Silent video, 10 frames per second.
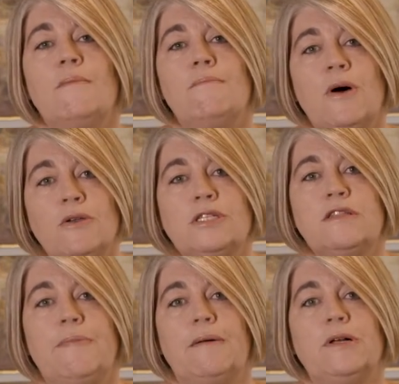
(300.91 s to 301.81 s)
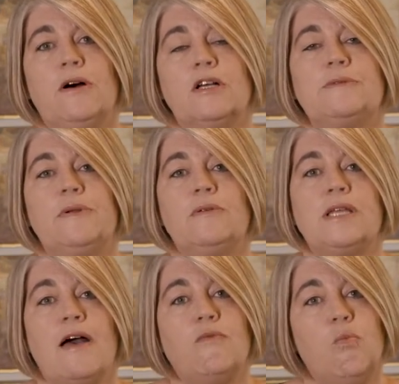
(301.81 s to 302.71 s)
Most of the public hospitals
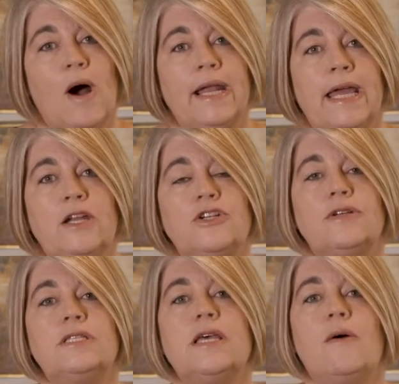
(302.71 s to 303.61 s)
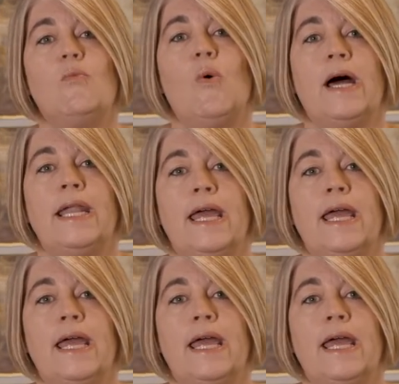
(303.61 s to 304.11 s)
have one entrance and one